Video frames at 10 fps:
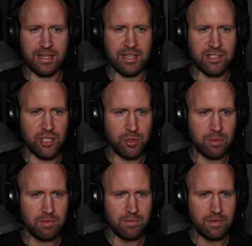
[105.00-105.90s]
need
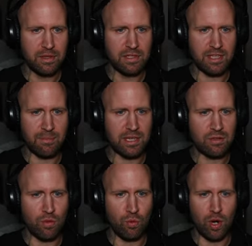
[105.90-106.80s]
to step
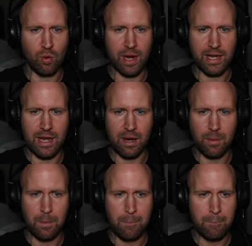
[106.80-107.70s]
into the role right
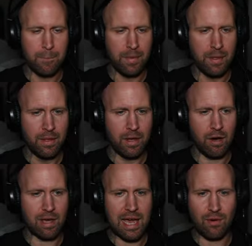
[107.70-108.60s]
now.
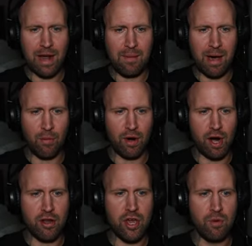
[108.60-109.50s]
Okay, Grandma, where
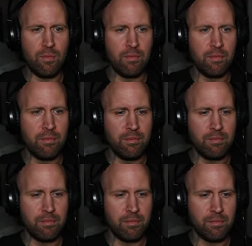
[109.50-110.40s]
are you? Oh,
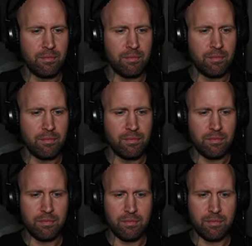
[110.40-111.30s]

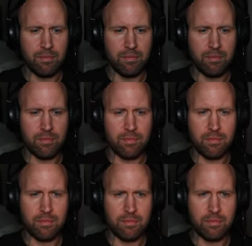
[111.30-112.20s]
man.
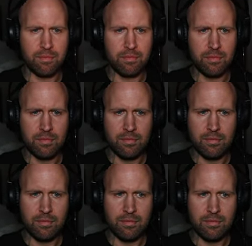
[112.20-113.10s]
I'm really
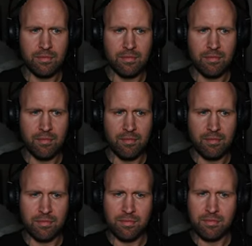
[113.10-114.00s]
tired.
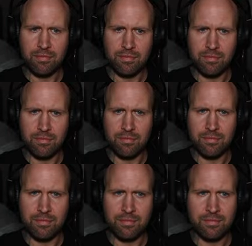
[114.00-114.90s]
I should
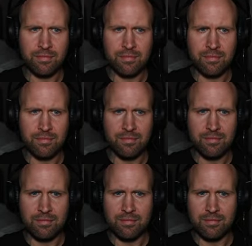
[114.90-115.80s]

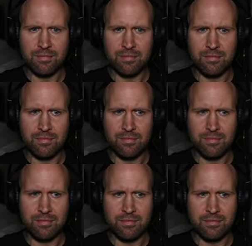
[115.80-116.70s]
probably get some
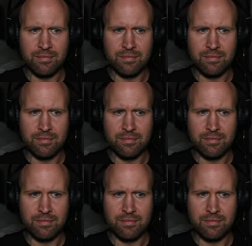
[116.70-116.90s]
rest.